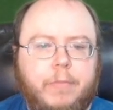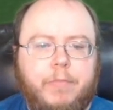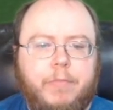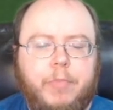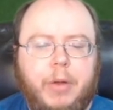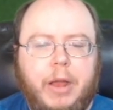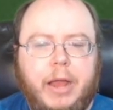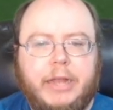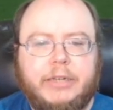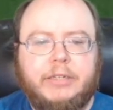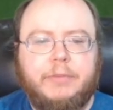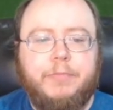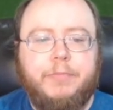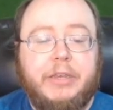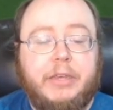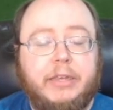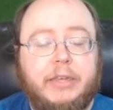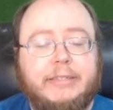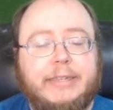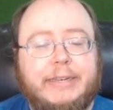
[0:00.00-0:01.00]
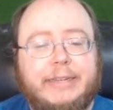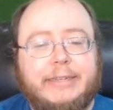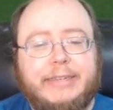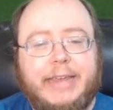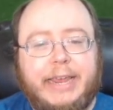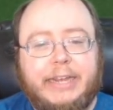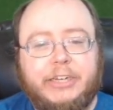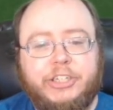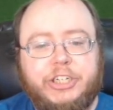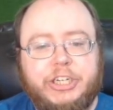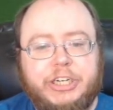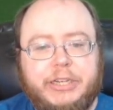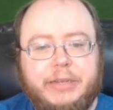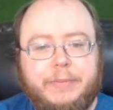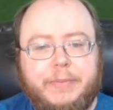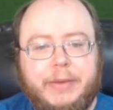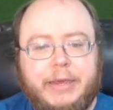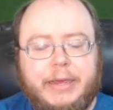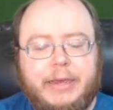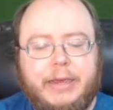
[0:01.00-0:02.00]
but because it is
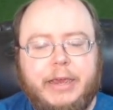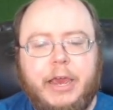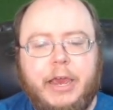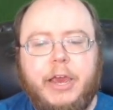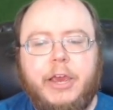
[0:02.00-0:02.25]
HTTP,